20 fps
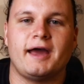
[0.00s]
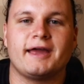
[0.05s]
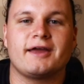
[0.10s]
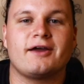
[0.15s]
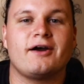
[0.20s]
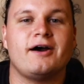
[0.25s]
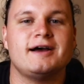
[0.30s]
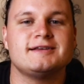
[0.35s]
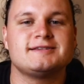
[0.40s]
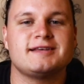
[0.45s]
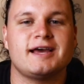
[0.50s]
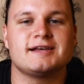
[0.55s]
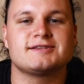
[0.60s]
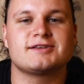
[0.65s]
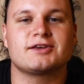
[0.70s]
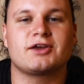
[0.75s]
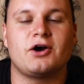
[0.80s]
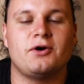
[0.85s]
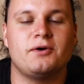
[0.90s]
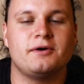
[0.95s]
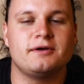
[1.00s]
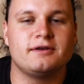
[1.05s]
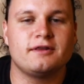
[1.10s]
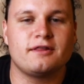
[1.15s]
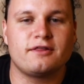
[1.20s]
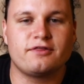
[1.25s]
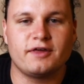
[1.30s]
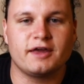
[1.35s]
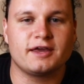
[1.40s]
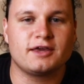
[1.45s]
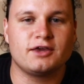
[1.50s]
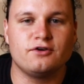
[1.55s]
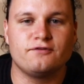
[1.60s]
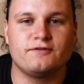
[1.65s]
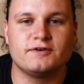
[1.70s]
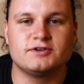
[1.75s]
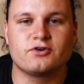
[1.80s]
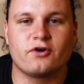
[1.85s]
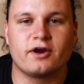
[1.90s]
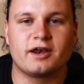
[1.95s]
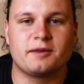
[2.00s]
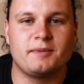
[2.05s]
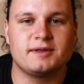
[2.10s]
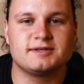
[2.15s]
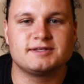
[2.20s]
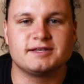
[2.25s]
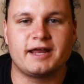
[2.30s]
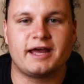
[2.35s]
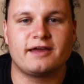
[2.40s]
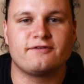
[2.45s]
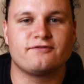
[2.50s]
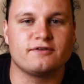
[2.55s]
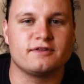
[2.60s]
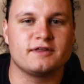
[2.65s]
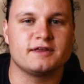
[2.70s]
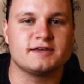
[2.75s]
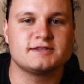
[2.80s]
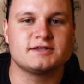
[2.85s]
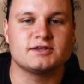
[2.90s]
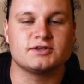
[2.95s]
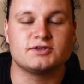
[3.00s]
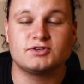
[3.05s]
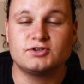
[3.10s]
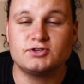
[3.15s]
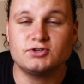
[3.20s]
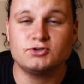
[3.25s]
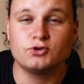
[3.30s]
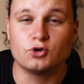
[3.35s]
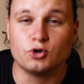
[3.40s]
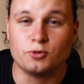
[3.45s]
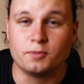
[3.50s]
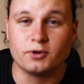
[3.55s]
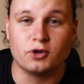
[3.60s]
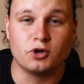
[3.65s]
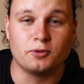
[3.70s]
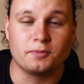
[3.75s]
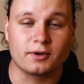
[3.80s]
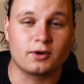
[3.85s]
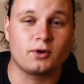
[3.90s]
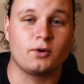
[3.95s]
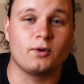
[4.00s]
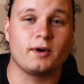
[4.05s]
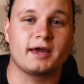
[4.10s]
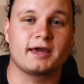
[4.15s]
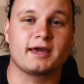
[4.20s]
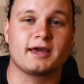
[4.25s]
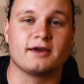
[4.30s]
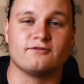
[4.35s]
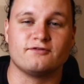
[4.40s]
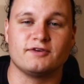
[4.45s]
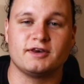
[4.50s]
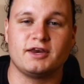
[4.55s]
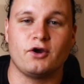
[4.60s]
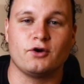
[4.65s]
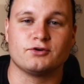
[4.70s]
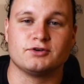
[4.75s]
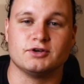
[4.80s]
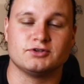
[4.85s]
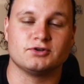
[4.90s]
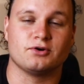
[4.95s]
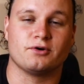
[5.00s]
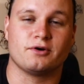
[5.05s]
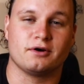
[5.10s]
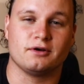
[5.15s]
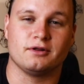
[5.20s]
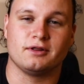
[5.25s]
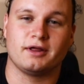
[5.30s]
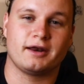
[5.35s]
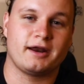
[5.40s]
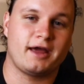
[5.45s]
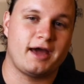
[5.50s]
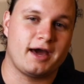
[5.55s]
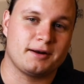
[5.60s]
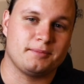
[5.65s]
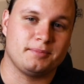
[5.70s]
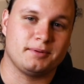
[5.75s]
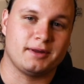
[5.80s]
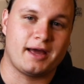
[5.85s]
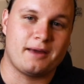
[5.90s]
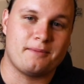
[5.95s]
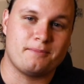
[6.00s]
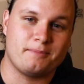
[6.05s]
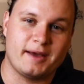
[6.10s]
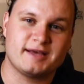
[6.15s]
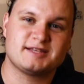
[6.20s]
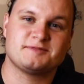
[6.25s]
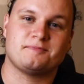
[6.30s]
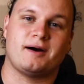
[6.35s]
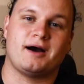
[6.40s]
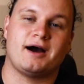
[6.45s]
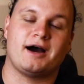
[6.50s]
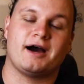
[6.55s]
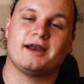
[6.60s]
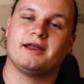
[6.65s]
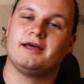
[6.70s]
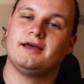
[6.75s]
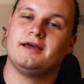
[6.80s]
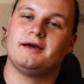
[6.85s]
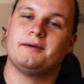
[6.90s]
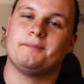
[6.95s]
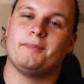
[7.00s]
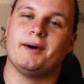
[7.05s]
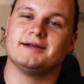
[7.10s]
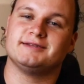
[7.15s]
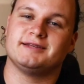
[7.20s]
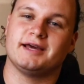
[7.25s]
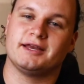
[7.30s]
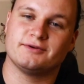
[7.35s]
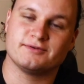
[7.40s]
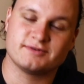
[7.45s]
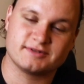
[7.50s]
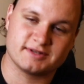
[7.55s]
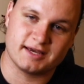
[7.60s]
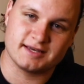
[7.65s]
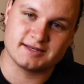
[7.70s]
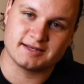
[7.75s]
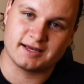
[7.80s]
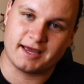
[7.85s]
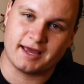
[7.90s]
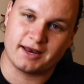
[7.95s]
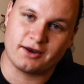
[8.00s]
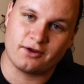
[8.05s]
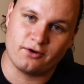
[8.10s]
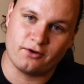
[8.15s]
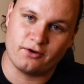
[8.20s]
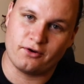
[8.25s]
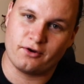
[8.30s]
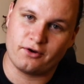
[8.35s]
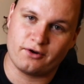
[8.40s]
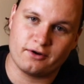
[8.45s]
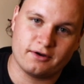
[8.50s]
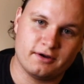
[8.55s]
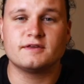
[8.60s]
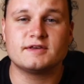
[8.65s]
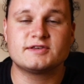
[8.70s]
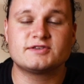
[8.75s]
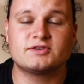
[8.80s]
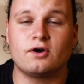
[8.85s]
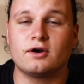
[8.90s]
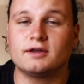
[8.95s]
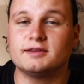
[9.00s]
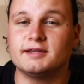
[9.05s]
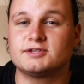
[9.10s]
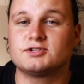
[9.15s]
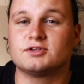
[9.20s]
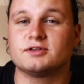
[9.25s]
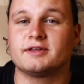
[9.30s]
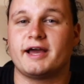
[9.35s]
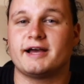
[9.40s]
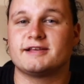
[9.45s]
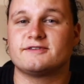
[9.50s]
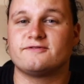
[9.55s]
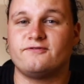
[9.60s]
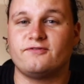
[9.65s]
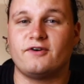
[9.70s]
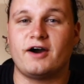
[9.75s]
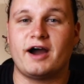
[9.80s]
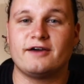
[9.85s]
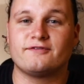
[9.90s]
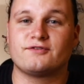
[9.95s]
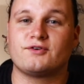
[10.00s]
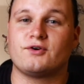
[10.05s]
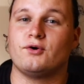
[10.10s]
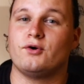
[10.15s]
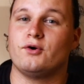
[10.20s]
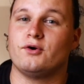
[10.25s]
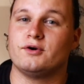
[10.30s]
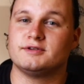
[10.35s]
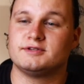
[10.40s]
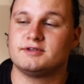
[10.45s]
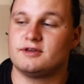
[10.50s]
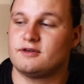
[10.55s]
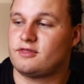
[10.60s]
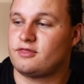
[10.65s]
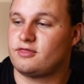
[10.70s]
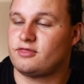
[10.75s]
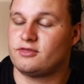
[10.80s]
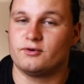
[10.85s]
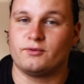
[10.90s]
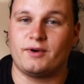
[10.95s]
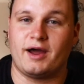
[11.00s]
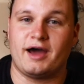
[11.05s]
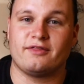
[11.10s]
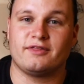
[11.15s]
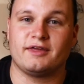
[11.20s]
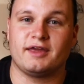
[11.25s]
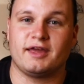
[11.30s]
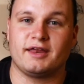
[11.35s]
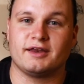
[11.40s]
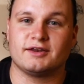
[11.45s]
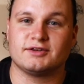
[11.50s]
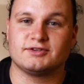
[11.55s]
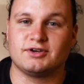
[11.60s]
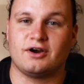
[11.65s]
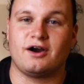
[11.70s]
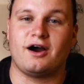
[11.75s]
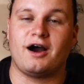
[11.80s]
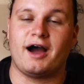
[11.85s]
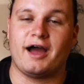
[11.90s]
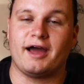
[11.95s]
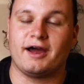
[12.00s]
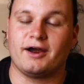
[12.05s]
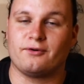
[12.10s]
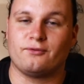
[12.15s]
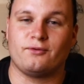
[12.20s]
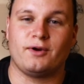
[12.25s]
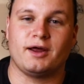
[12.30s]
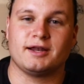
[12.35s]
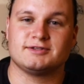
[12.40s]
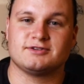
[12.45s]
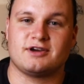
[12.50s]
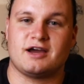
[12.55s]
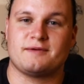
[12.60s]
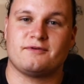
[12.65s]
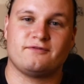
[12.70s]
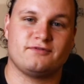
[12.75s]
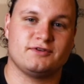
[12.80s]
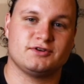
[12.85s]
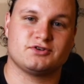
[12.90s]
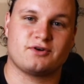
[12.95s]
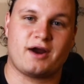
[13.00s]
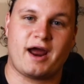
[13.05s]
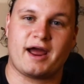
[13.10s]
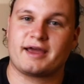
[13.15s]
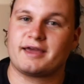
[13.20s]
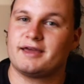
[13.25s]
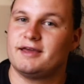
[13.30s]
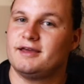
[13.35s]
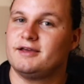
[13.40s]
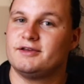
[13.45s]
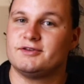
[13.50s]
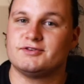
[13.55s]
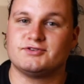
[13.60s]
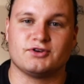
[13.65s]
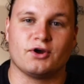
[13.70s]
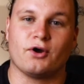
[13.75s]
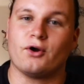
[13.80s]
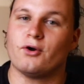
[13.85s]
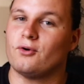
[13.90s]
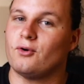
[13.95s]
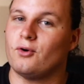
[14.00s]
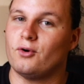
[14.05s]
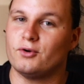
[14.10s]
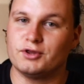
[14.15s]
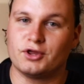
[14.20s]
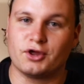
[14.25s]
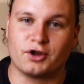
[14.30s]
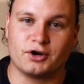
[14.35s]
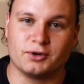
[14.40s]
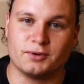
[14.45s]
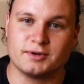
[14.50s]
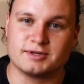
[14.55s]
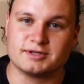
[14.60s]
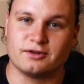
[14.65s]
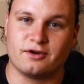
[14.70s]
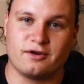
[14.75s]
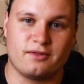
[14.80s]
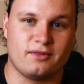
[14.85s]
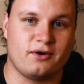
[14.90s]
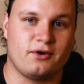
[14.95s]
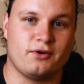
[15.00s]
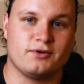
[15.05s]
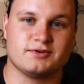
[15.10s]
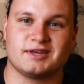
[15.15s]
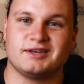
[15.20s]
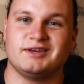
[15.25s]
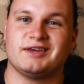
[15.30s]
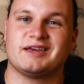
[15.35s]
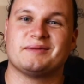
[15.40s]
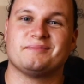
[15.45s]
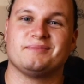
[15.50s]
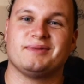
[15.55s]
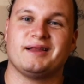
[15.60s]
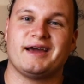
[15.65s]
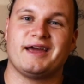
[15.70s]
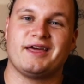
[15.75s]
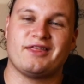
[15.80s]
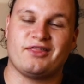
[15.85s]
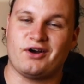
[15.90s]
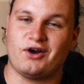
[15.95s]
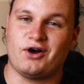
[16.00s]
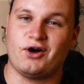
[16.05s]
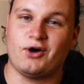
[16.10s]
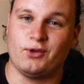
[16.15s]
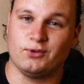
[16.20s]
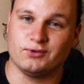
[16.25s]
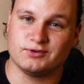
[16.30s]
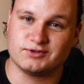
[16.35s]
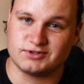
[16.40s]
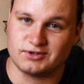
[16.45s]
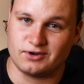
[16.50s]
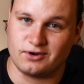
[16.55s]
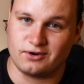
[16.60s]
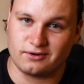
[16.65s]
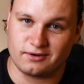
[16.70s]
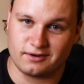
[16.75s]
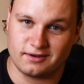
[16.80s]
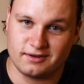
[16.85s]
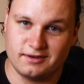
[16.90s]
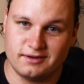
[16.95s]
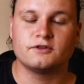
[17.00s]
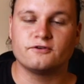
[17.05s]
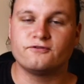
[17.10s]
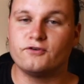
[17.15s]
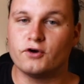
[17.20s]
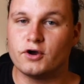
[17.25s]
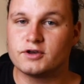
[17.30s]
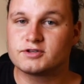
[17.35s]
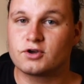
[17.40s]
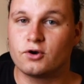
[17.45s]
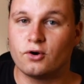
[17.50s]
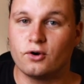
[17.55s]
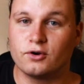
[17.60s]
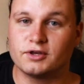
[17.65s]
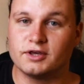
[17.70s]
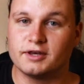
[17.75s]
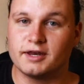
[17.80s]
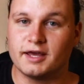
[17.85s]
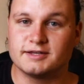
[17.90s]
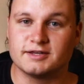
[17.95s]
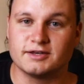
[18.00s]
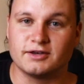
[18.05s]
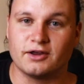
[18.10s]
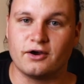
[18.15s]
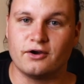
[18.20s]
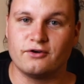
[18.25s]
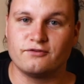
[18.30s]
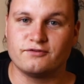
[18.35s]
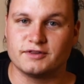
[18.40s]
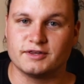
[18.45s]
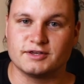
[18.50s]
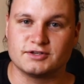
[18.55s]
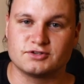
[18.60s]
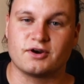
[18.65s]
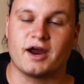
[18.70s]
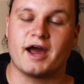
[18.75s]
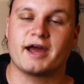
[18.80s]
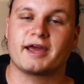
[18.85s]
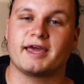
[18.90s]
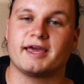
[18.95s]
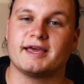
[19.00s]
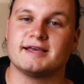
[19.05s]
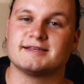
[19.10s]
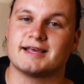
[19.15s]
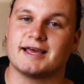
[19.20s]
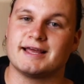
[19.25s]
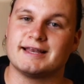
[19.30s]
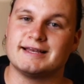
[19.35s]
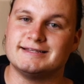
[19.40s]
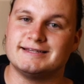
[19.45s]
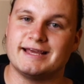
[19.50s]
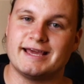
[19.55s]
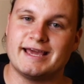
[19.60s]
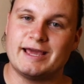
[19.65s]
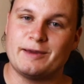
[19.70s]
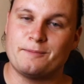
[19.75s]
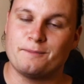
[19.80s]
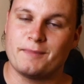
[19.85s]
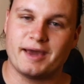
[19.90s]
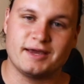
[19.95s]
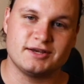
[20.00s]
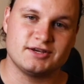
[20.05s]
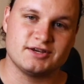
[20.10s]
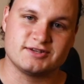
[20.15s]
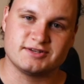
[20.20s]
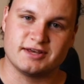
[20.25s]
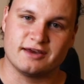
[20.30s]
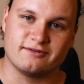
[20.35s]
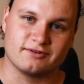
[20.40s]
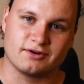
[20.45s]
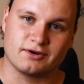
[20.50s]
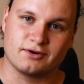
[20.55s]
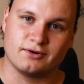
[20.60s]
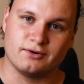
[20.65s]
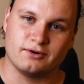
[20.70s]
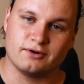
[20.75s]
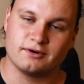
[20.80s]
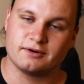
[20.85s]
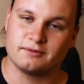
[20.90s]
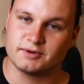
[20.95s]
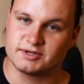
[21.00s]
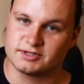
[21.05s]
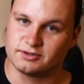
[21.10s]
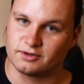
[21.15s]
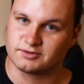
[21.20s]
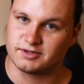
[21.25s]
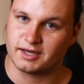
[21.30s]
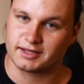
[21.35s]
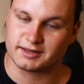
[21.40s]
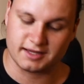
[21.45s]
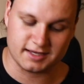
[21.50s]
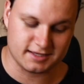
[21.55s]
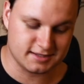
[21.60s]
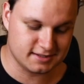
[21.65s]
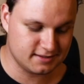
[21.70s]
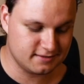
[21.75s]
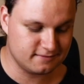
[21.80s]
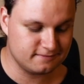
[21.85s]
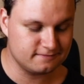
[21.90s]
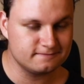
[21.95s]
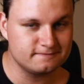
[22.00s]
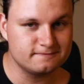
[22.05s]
Hey guys, how's it going? Thank you for joining me today for this super duper quick video tutorial on how to play Best Part by Daniel Caesar and H.E.R. This song literally has 5 chords throughout the entire runtime of the track. So all you gotta do is learn those and you can play the whole song. The first chord you need to know for this track is a D major 7 chord, which looks like this.